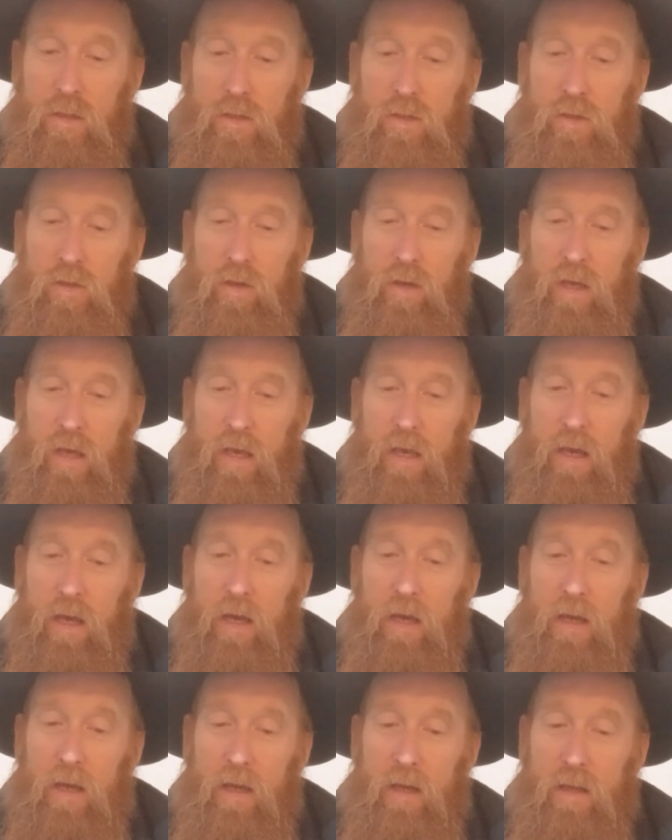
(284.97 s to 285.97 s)
you
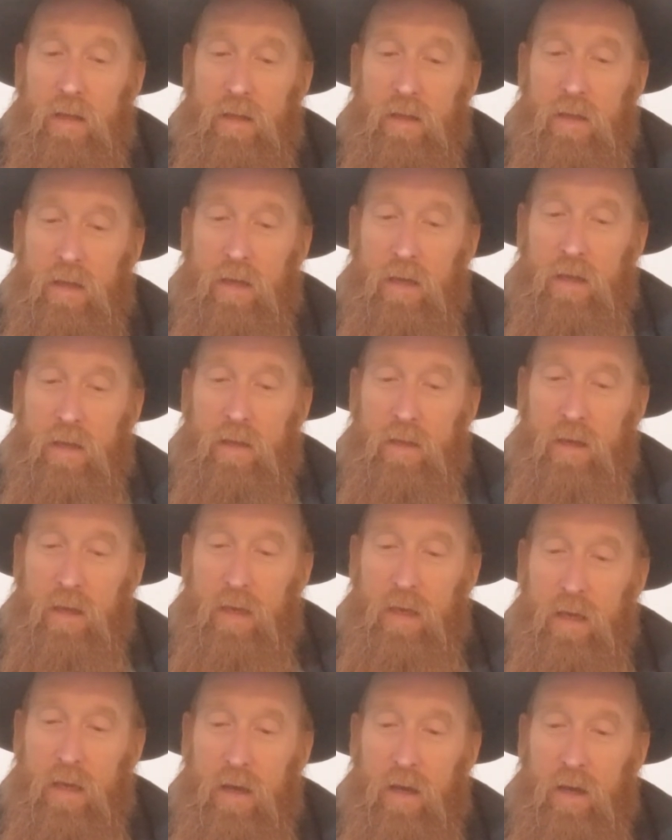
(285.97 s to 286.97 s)
hear in the
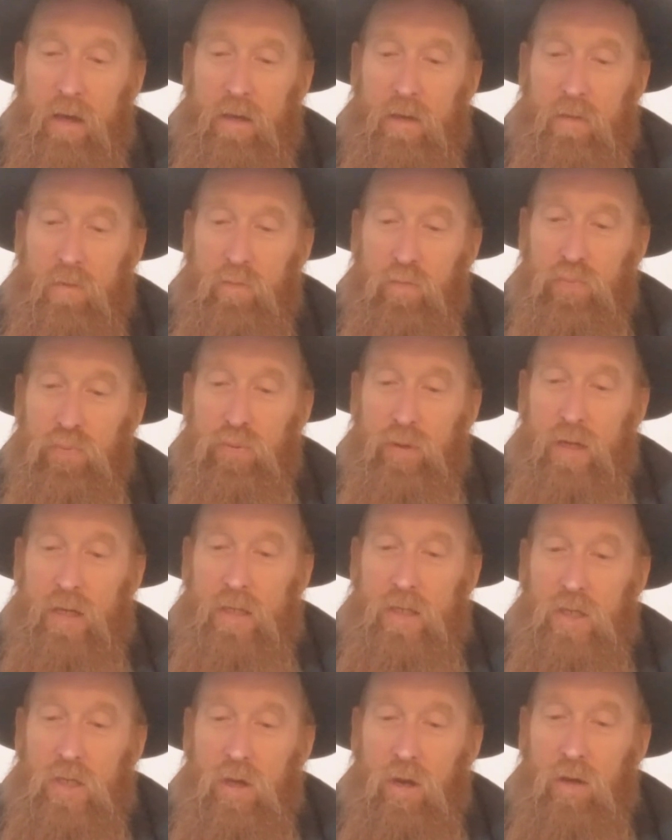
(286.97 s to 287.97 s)
ear,
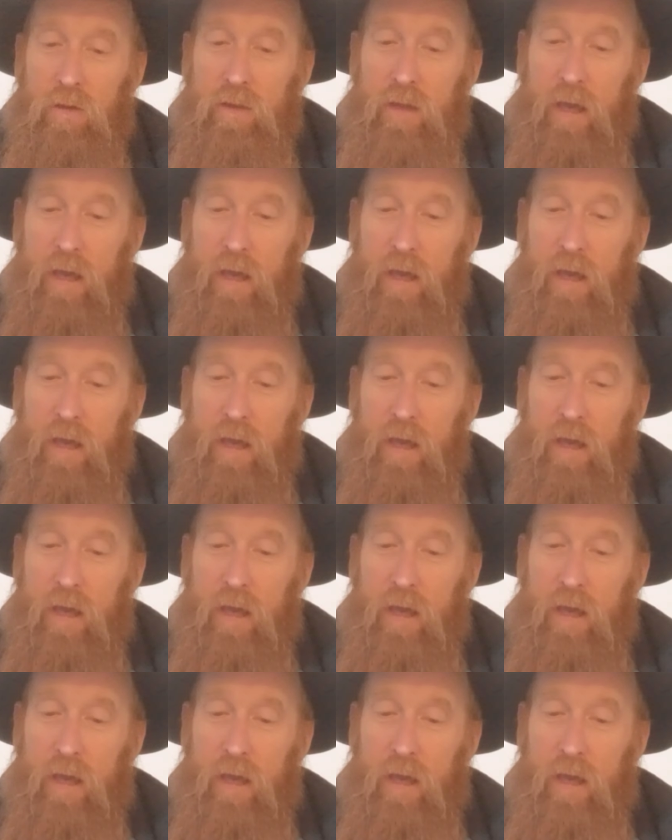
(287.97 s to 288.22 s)
preach on the